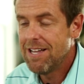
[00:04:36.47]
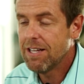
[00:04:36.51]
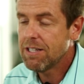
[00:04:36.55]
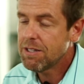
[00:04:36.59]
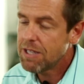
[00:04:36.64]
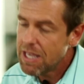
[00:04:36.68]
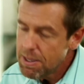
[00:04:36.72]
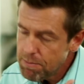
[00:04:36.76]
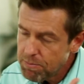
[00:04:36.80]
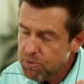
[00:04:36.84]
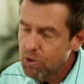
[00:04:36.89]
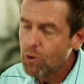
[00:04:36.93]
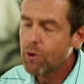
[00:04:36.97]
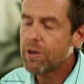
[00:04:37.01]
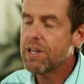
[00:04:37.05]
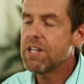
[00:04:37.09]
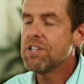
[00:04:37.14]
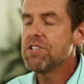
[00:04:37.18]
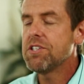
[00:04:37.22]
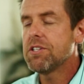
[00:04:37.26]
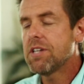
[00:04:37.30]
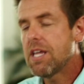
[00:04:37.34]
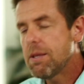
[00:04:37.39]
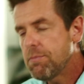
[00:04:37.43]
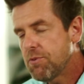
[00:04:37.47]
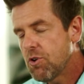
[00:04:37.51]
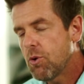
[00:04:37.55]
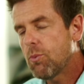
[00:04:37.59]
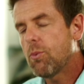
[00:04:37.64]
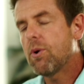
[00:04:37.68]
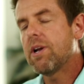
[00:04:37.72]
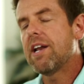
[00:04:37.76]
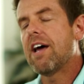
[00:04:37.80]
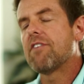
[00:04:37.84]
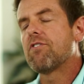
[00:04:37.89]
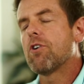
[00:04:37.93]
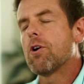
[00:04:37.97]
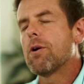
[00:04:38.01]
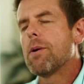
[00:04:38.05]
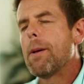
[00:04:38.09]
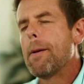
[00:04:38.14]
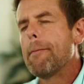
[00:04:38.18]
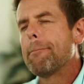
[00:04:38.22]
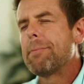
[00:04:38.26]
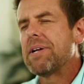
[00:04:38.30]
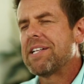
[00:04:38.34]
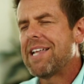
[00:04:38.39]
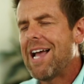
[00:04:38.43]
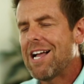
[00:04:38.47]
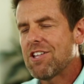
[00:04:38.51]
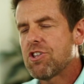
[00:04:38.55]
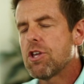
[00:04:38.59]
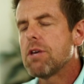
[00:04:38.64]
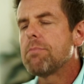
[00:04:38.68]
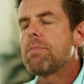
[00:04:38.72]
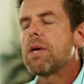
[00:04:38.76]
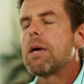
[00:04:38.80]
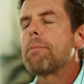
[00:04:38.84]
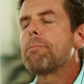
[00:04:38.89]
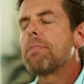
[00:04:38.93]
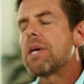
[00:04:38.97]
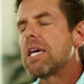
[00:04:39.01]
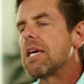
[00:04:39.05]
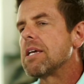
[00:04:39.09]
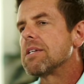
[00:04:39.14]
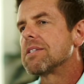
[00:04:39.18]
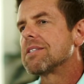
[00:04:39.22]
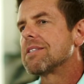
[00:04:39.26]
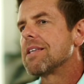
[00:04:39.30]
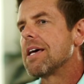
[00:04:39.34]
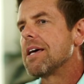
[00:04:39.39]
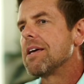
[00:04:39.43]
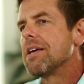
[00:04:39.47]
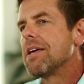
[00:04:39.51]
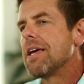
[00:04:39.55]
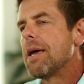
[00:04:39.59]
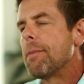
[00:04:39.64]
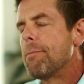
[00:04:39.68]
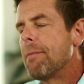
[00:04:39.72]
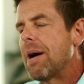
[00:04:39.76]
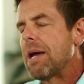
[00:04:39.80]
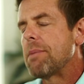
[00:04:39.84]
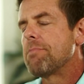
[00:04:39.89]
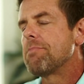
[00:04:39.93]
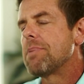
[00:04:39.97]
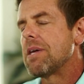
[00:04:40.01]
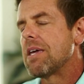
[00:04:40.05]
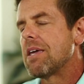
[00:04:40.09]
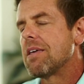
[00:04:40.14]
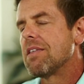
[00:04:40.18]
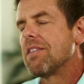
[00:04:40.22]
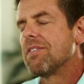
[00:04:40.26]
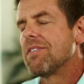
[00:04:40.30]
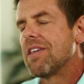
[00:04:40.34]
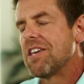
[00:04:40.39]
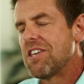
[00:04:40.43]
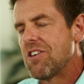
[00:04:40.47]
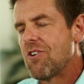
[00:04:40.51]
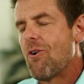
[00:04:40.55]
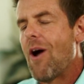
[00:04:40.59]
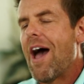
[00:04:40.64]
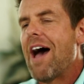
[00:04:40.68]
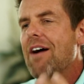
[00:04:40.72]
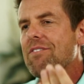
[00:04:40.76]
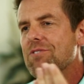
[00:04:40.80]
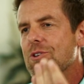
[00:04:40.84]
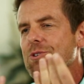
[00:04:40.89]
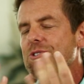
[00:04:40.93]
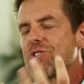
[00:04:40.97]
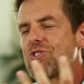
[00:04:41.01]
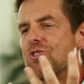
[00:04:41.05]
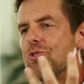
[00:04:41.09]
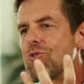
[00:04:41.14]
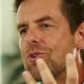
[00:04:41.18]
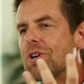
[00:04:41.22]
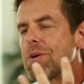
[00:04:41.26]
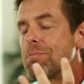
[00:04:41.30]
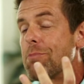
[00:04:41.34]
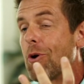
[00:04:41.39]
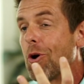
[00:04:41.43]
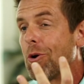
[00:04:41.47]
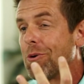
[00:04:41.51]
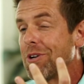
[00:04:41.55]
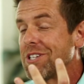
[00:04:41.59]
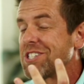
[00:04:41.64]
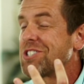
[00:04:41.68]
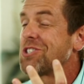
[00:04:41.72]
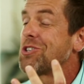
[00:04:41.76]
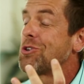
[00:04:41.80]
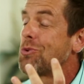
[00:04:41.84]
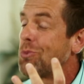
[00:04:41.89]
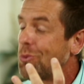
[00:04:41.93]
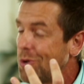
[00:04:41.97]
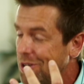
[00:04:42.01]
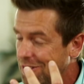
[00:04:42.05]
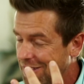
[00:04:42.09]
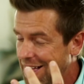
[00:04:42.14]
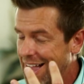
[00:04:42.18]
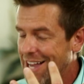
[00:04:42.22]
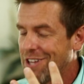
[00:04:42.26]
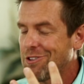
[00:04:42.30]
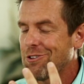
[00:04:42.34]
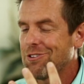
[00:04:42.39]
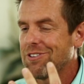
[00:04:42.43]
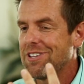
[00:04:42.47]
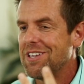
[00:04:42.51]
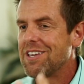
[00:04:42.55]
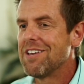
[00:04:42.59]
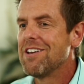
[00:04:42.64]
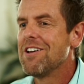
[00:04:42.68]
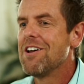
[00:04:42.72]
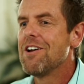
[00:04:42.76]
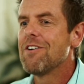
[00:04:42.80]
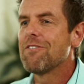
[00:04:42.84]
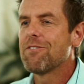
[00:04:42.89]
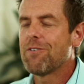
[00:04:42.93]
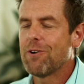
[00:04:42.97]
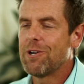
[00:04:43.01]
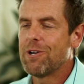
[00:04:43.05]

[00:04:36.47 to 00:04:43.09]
Keep learning, keep doing whatever, but to actually be at peace that it might be that you have those two components you will actually for your